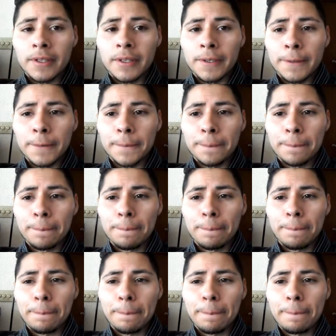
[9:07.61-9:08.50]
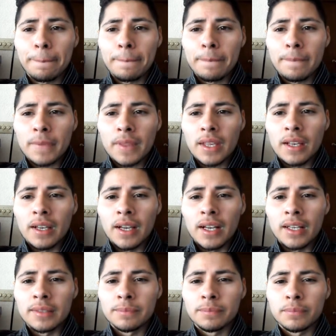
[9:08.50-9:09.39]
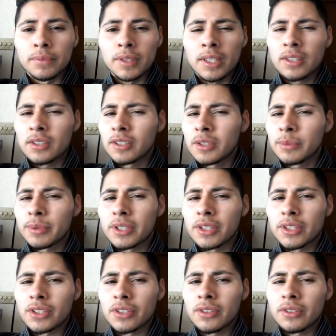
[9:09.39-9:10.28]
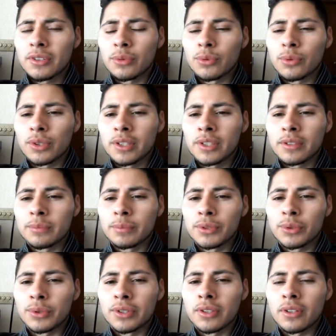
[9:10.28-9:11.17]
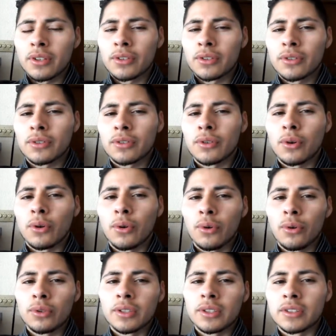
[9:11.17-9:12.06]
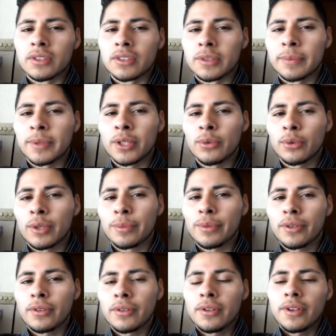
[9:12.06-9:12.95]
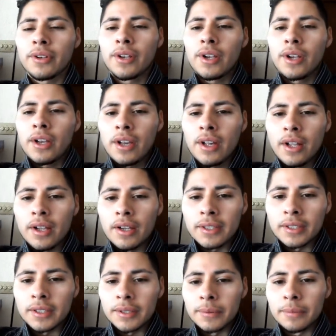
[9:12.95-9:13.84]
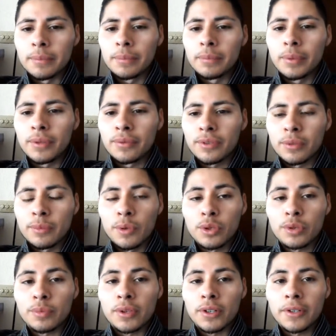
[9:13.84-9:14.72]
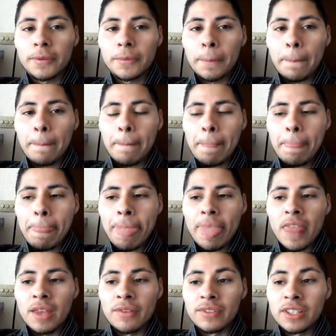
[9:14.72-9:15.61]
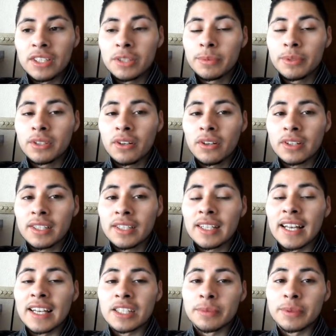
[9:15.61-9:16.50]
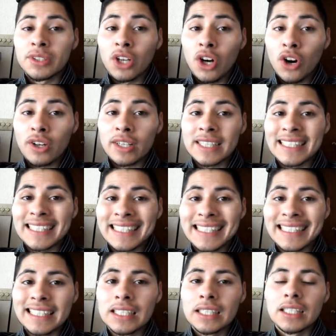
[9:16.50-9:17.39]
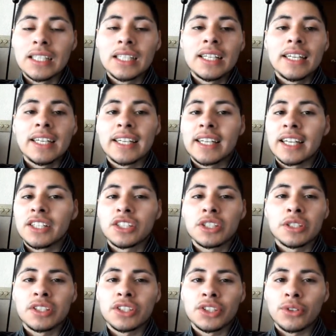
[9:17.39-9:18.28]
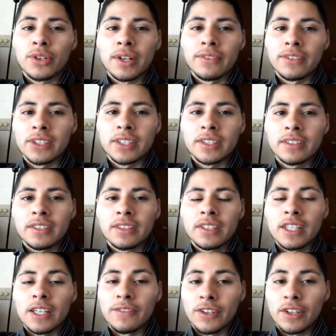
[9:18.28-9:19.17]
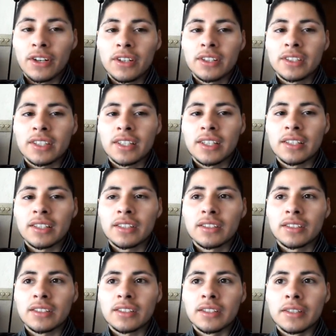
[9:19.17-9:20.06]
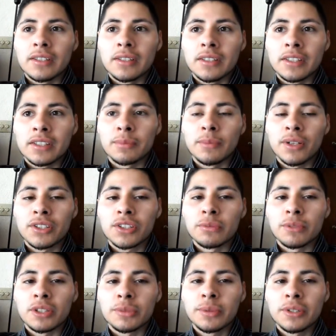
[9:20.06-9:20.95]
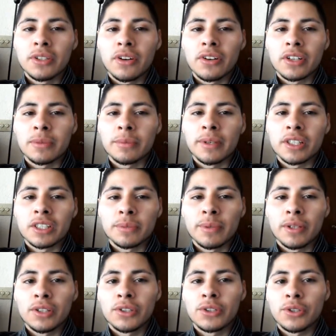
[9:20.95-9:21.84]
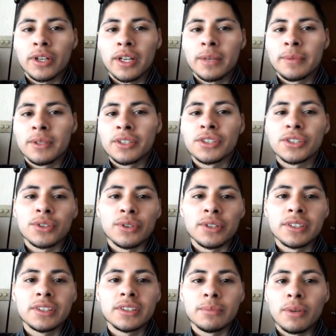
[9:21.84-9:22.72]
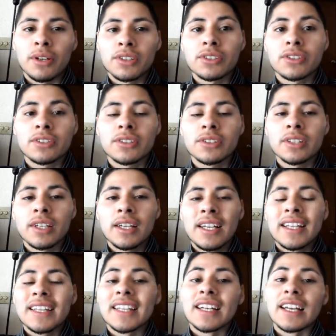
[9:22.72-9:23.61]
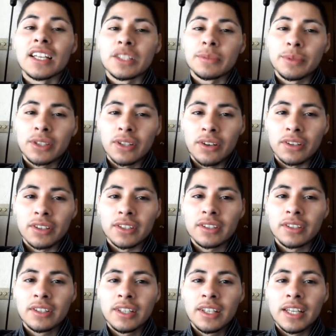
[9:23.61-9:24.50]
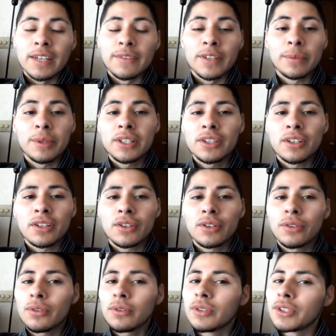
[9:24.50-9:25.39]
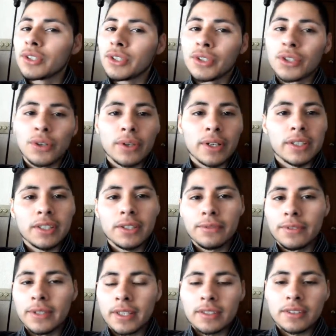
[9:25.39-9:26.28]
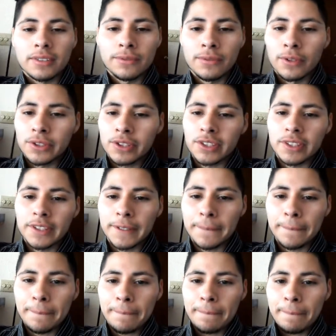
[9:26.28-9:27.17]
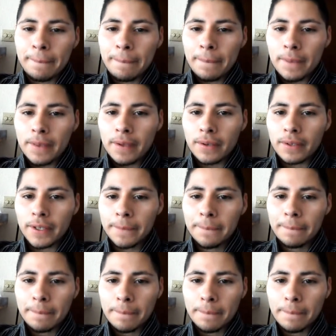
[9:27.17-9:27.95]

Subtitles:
I'm not 100% sure on the ruling between Dark Hole and Spirit Reaper, but for the most part, if it needs to be targeted, it has to be targeted. It can't just destroy everything. If your card says this monster must be targeted by a spell or trap that destroys monsters, then it has to be targeted. If they play Dark Hole, you don't get the effect, unfortunately. Okay?